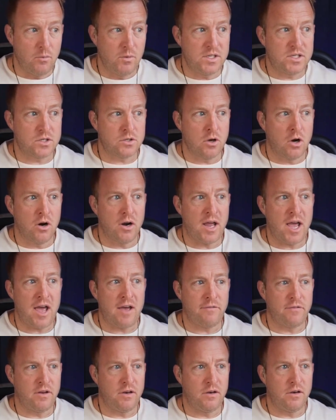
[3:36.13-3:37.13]
and we start
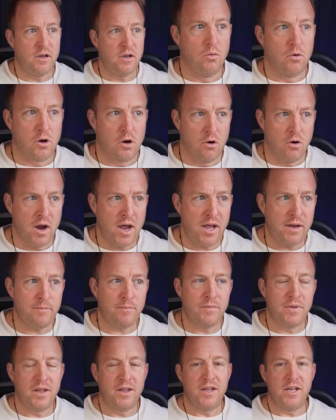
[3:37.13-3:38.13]
having
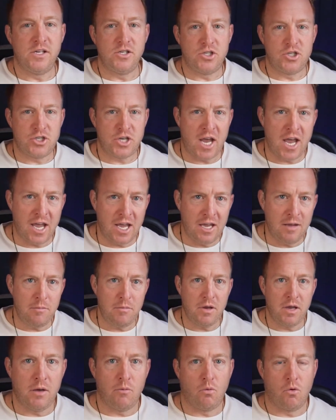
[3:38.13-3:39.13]
regret and
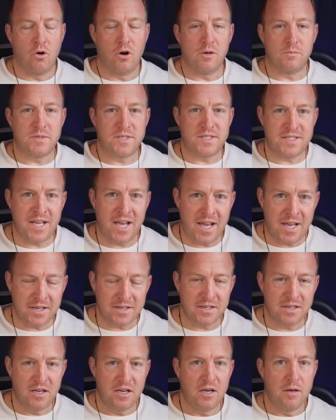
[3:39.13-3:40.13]
shame and we're
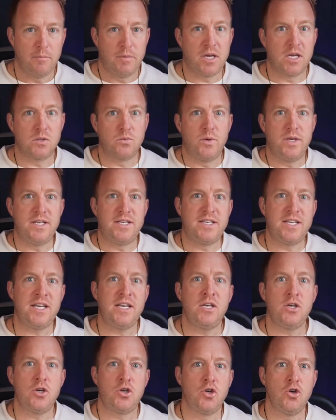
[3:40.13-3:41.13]
upset because we
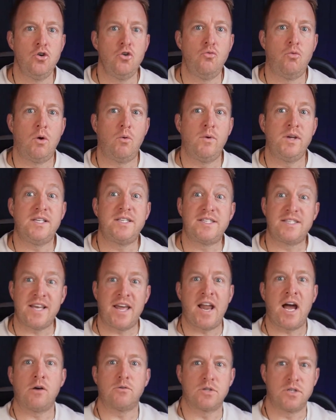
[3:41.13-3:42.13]
didn't do what we
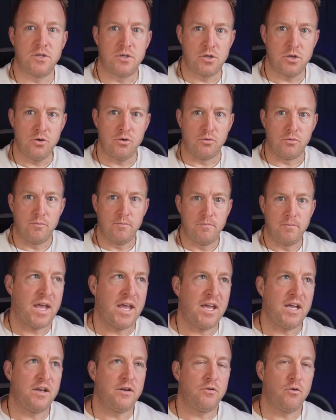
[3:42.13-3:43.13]
set out to do.
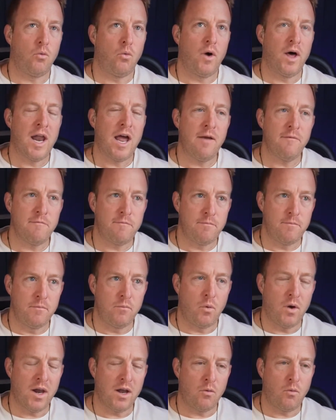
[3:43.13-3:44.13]
And what I'm
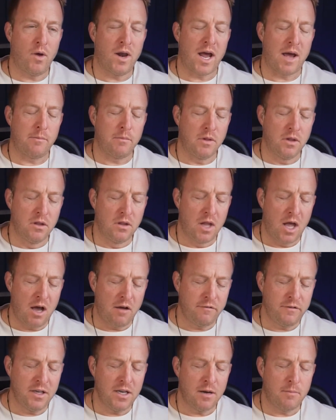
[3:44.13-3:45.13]

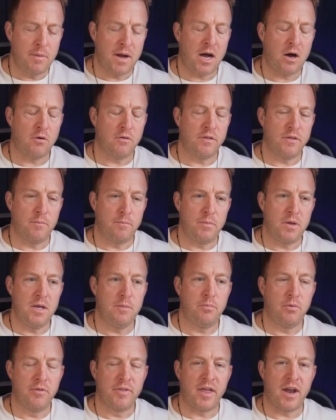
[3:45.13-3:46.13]
loving about the
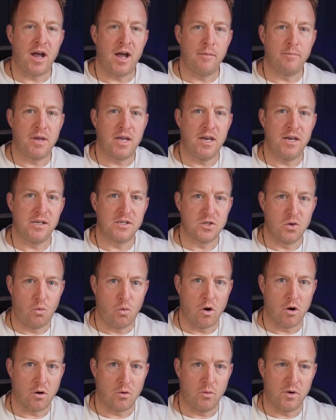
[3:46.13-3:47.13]
people that I'm getting to
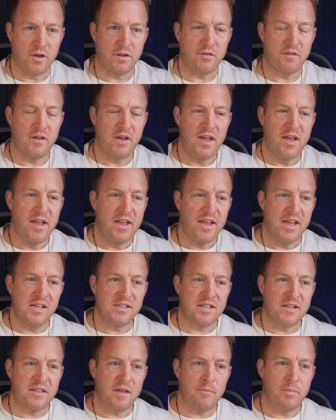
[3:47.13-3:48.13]
work with
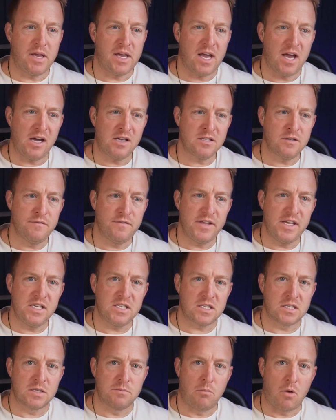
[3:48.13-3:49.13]
is that because of
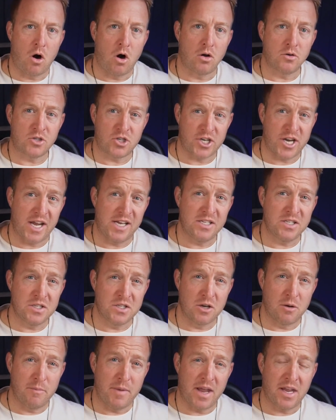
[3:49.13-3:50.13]
these small
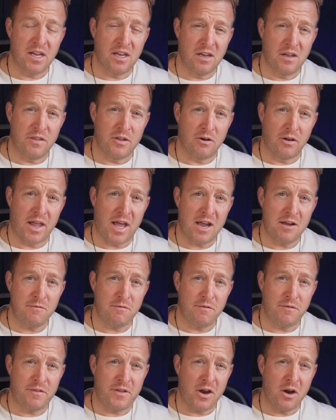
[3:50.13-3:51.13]
changes they're making in their
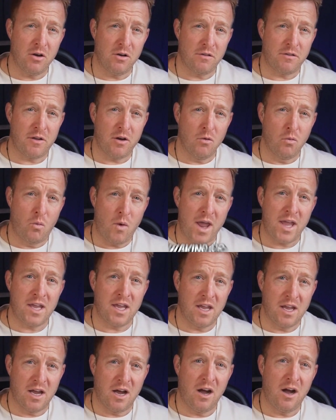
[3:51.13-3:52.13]
life, they're
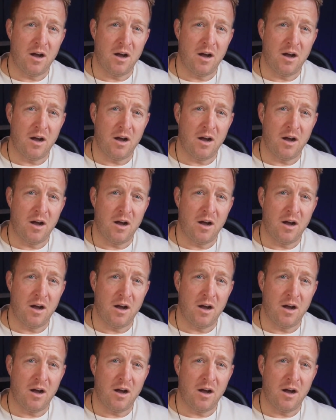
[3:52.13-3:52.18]
waking